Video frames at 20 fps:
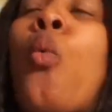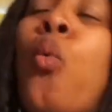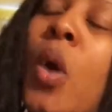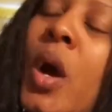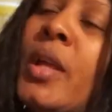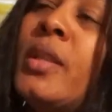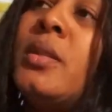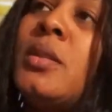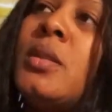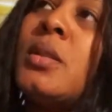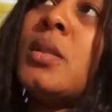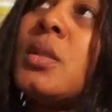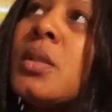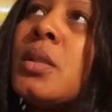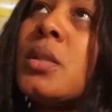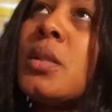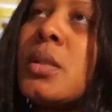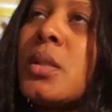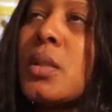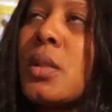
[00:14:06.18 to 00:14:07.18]

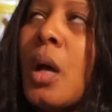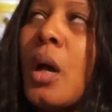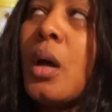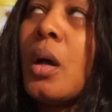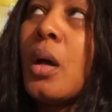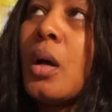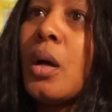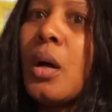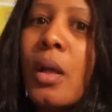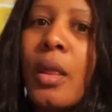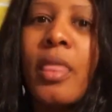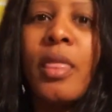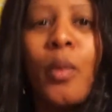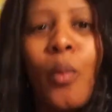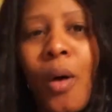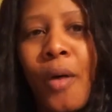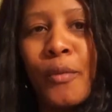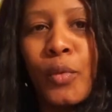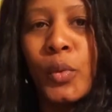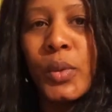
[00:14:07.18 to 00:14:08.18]
once the
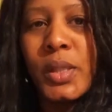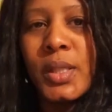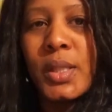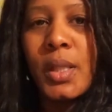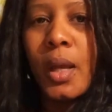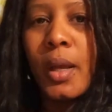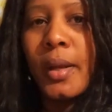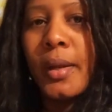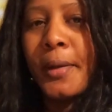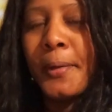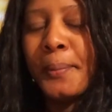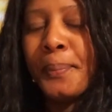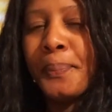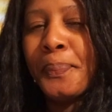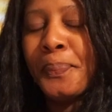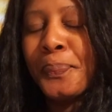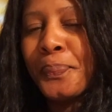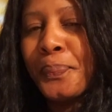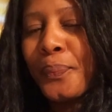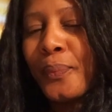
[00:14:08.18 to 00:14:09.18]
waffle is done.
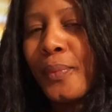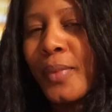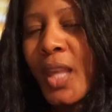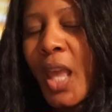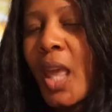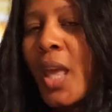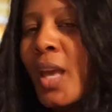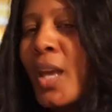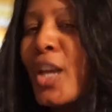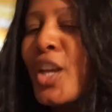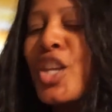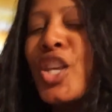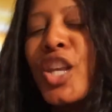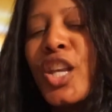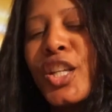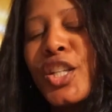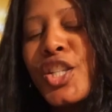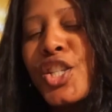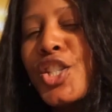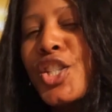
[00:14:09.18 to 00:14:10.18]
You're
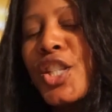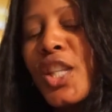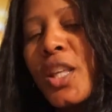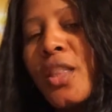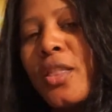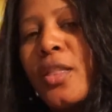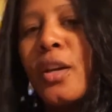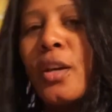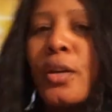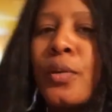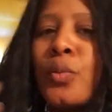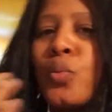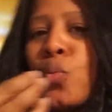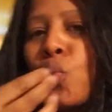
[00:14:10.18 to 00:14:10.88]
going to see the,